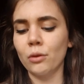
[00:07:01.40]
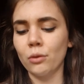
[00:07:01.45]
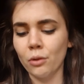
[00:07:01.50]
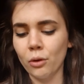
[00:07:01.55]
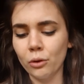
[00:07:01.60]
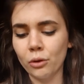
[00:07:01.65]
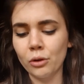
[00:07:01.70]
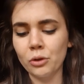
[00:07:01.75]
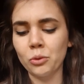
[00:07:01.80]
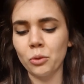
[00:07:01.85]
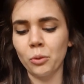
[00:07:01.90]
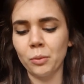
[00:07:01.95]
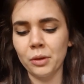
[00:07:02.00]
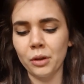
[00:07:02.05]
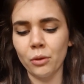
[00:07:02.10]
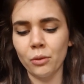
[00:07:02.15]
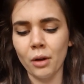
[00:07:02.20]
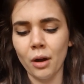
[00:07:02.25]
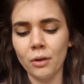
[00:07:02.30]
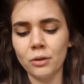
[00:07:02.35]
croakers will be
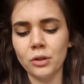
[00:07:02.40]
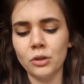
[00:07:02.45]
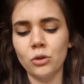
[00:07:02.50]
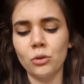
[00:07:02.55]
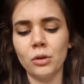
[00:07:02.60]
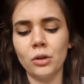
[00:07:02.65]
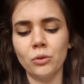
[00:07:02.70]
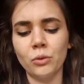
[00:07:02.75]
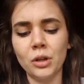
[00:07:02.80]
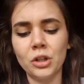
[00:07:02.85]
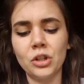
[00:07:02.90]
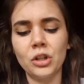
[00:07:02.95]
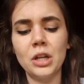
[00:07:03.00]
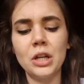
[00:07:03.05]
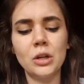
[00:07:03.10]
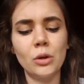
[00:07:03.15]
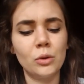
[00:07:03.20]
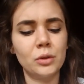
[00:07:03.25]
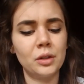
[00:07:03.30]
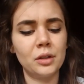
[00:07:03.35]
around to enrich
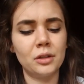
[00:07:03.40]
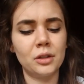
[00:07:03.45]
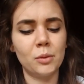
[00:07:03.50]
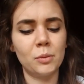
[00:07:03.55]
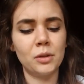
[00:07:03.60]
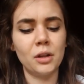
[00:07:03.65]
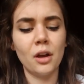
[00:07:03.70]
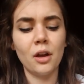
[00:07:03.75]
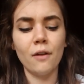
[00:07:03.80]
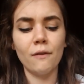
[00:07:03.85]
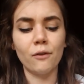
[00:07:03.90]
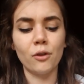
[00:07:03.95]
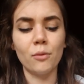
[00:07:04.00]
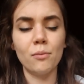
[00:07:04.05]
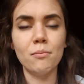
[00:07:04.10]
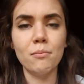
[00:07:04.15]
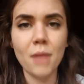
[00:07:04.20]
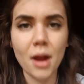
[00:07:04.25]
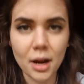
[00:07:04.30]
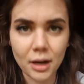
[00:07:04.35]
ecosystems for
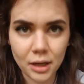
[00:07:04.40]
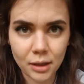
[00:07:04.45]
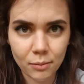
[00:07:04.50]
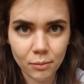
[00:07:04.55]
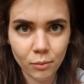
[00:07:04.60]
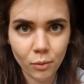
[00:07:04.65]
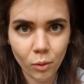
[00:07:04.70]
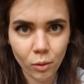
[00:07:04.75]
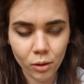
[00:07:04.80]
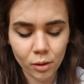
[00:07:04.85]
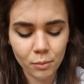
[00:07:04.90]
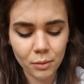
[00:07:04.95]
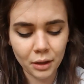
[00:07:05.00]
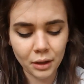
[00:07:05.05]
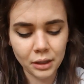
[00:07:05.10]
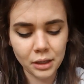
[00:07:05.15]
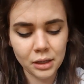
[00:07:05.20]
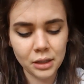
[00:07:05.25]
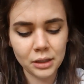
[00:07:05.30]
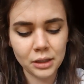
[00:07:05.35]
many more
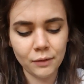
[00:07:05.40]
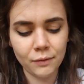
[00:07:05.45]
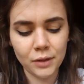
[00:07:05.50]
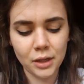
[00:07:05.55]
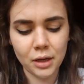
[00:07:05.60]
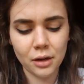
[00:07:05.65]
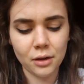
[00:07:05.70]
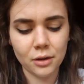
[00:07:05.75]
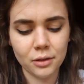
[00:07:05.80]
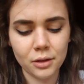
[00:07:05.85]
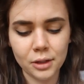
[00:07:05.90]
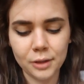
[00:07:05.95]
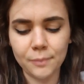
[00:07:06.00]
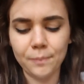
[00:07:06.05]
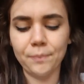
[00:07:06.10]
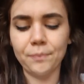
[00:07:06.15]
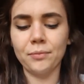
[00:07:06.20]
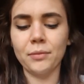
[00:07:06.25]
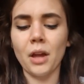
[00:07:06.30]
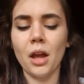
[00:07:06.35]
millions of years.
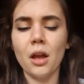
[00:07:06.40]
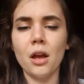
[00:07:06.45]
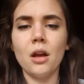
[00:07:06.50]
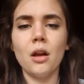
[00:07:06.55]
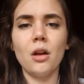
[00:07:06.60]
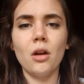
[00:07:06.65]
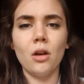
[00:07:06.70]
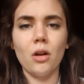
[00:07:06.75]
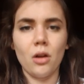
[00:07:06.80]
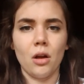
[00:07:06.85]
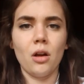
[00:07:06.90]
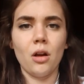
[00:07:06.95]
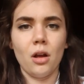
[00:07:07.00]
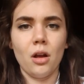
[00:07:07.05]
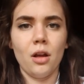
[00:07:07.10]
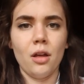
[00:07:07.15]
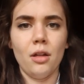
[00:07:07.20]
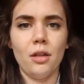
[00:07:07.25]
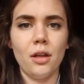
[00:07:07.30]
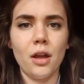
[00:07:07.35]

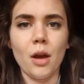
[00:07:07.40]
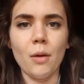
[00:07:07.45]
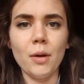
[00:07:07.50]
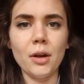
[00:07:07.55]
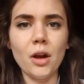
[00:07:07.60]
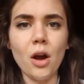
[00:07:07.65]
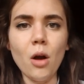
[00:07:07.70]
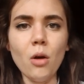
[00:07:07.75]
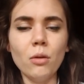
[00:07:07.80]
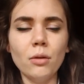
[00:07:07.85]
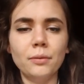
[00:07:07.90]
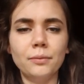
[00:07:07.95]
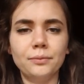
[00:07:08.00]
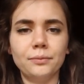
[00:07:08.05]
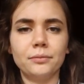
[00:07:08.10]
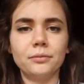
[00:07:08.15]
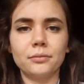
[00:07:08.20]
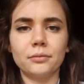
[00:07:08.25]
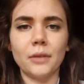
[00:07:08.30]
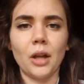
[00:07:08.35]
There we go.
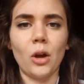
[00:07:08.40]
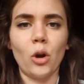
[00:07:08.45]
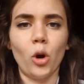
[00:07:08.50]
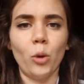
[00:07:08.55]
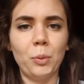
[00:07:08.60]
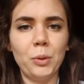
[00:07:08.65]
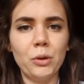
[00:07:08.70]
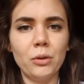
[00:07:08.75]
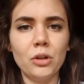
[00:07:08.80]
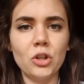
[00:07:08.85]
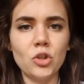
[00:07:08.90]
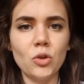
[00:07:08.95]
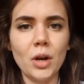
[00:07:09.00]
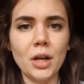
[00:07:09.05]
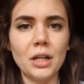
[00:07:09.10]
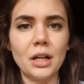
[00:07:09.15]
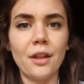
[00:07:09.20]
I hope you enjoyed it.